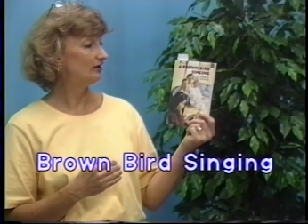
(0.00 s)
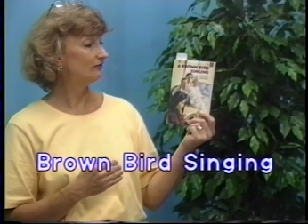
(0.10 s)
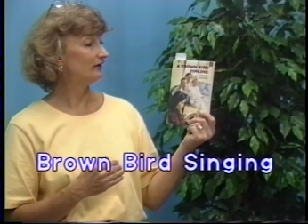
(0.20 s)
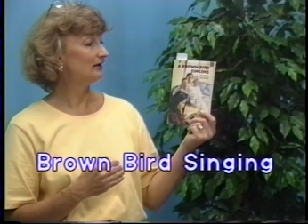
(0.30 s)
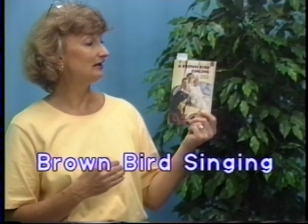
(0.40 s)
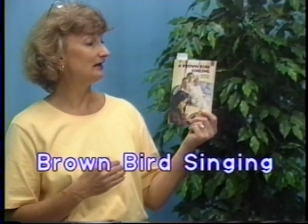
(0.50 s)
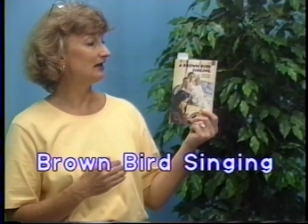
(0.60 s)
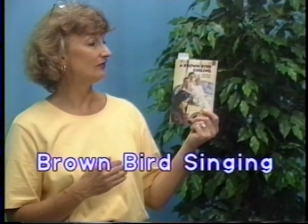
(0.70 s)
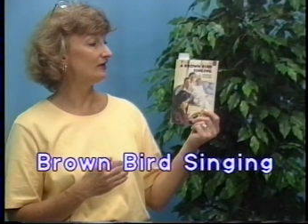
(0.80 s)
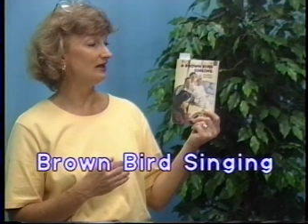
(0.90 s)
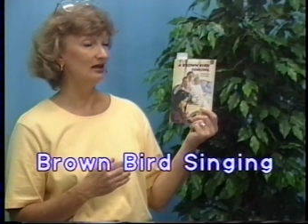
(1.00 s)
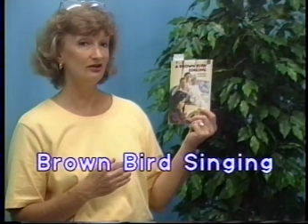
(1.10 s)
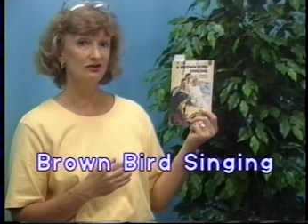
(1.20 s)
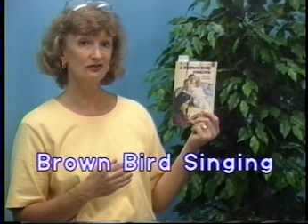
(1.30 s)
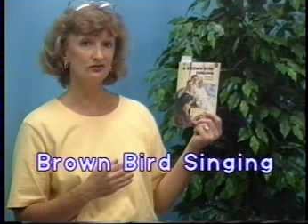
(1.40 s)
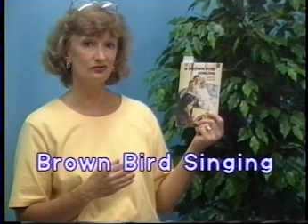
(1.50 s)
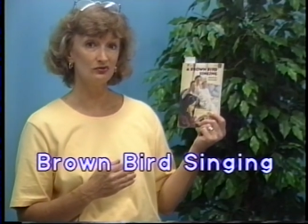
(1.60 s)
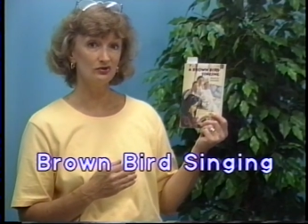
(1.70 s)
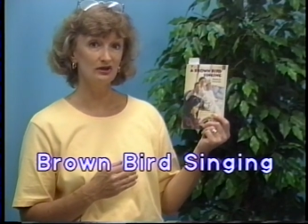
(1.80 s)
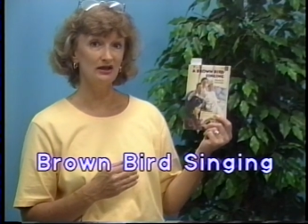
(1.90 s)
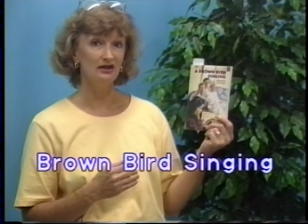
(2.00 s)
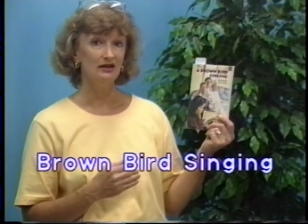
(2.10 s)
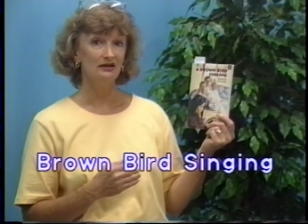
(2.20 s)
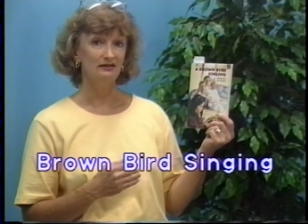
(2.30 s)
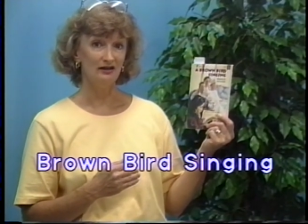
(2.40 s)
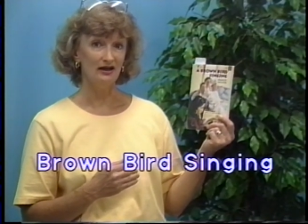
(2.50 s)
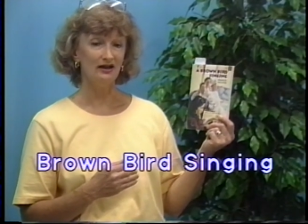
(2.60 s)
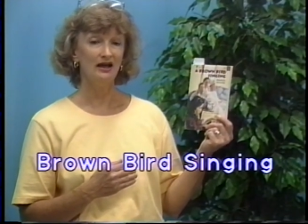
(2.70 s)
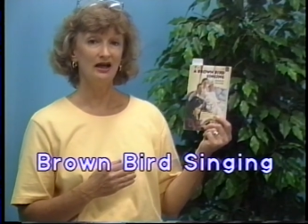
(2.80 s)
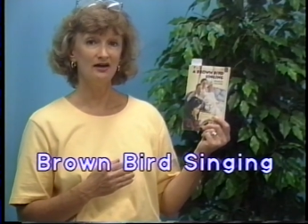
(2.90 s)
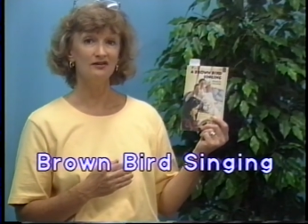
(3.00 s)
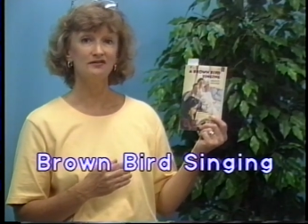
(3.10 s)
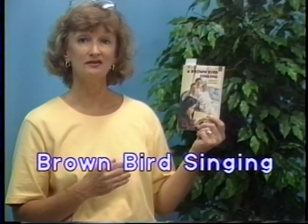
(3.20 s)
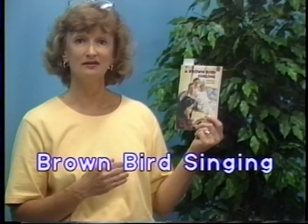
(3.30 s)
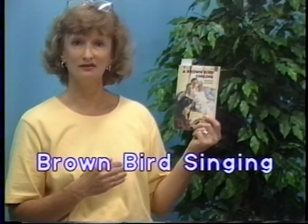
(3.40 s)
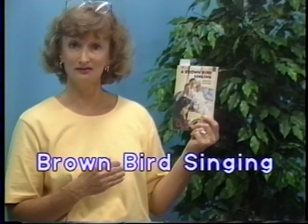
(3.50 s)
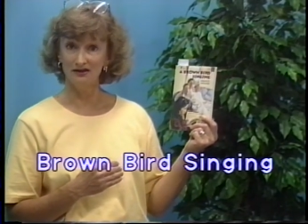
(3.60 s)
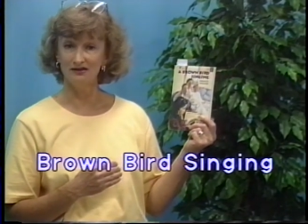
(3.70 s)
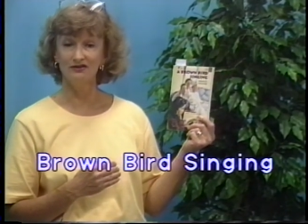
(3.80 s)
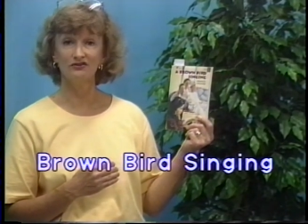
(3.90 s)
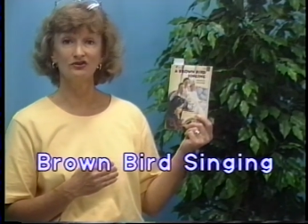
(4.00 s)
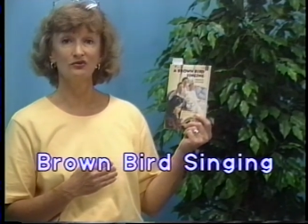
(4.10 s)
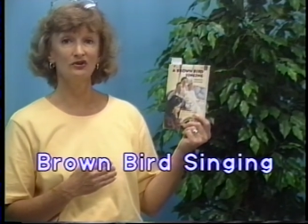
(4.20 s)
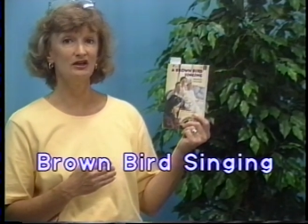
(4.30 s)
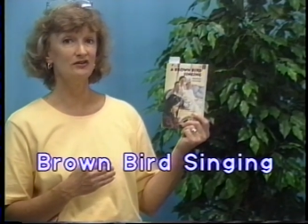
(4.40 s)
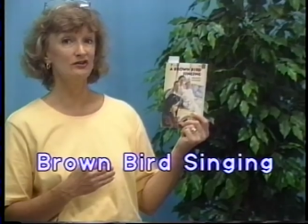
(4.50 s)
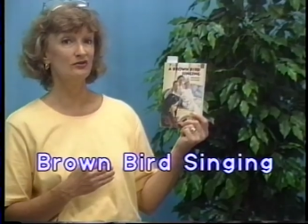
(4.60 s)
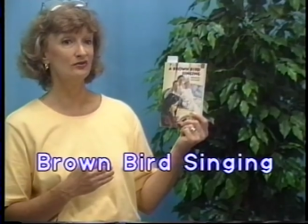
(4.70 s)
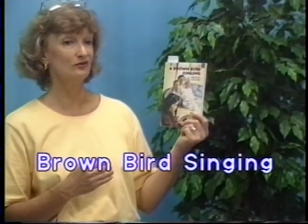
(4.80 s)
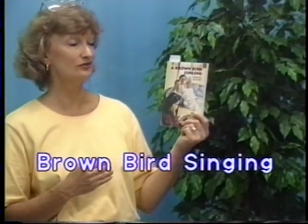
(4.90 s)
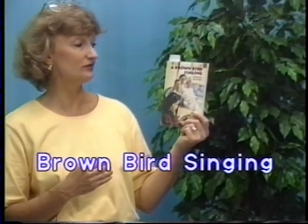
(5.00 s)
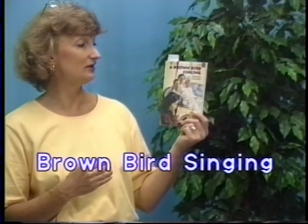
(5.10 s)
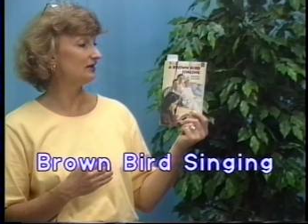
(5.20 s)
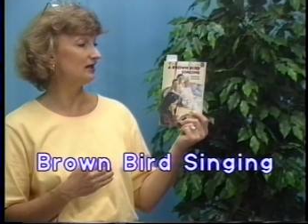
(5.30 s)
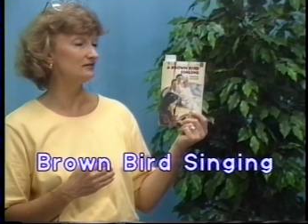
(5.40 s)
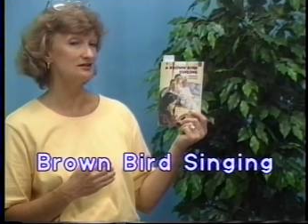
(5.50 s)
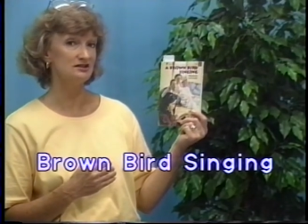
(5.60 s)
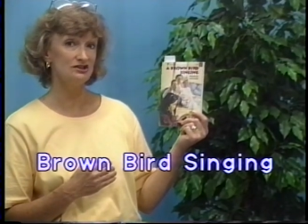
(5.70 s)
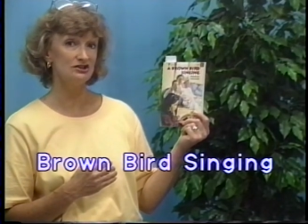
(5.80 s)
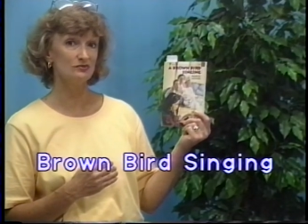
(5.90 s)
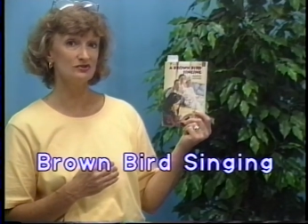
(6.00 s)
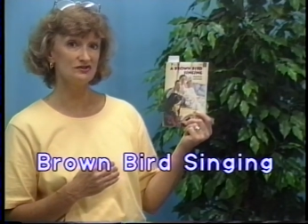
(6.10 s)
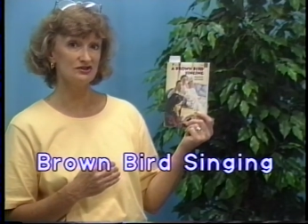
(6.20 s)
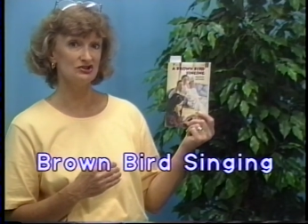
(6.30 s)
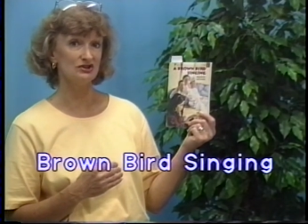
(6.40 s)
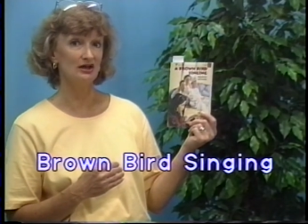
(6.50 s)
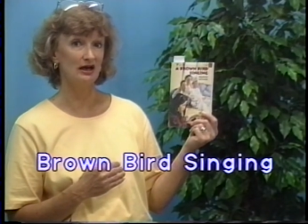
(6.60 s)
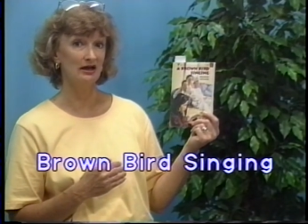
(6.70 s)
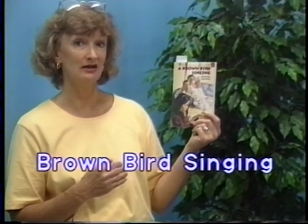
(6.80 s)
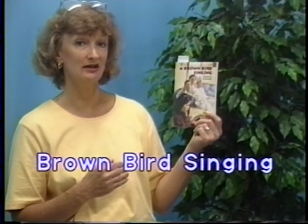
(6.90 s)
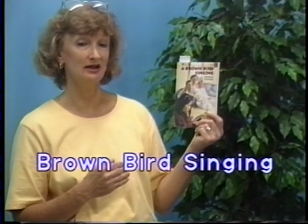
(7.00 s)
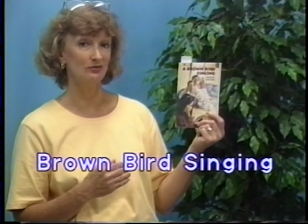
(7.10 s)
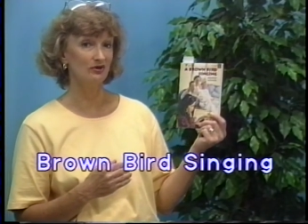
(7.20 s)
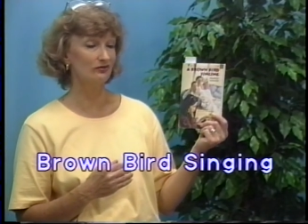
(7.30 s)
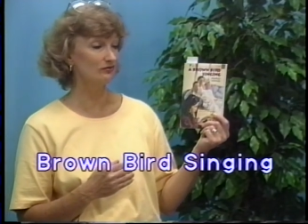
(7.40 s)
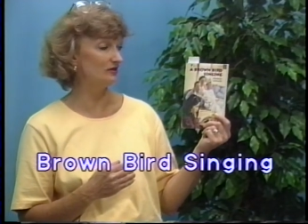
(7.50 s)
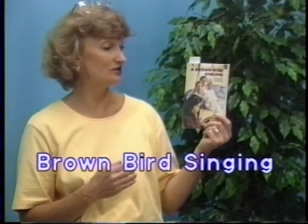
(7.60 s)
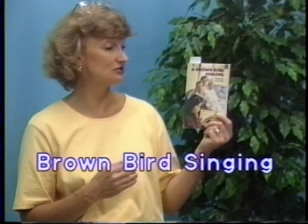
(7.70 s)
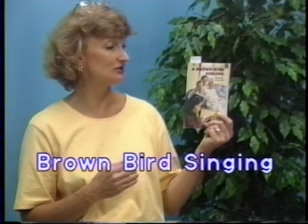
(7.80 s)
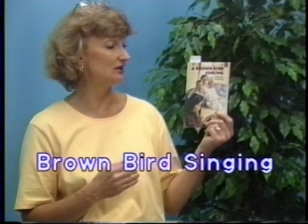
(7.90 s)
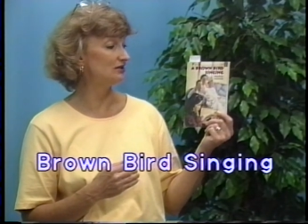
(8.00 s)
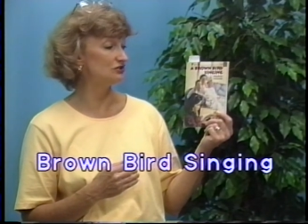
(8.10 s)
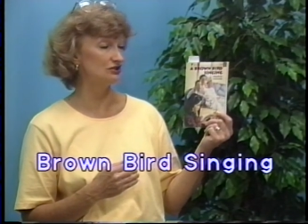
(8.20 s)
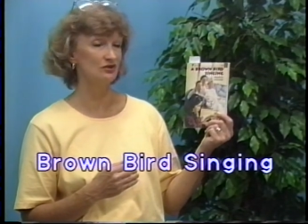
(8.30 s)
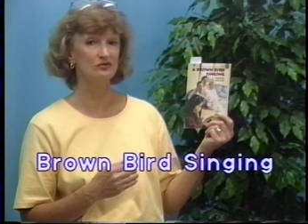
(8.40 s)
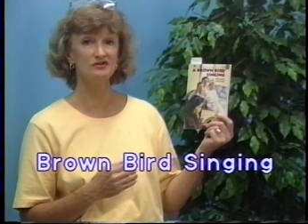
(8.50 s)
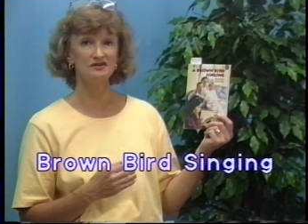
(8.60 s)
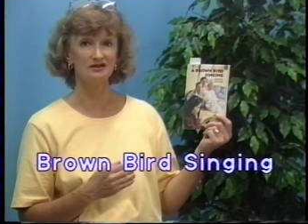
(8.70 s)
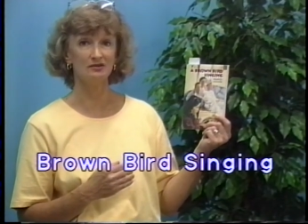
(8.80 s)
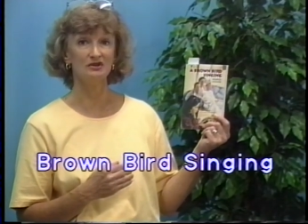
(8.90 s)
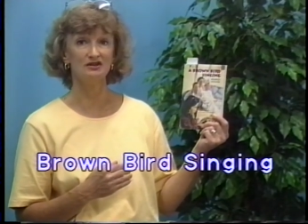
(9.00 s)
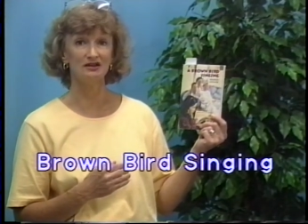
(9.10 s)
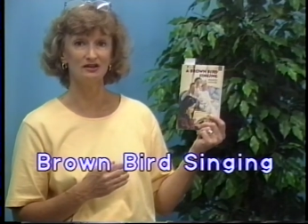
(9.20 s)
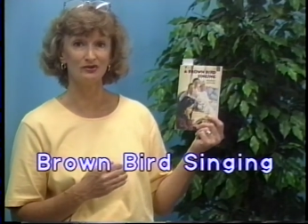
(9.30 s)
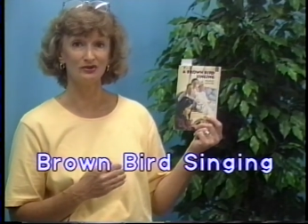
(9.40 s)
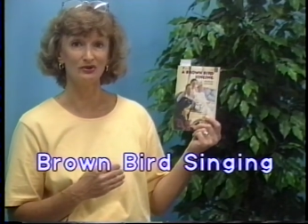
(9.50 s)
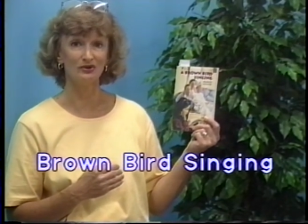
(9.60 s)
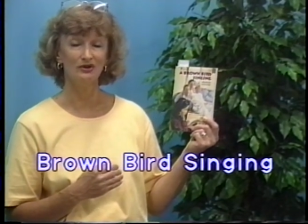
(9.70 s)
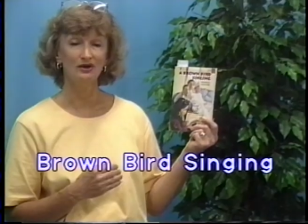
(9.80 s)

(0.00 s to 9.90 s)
Finally, at the end of the story, Dad has gotten his degree at the university and has a teaching position on a reservation, and she knows he's coming to get her.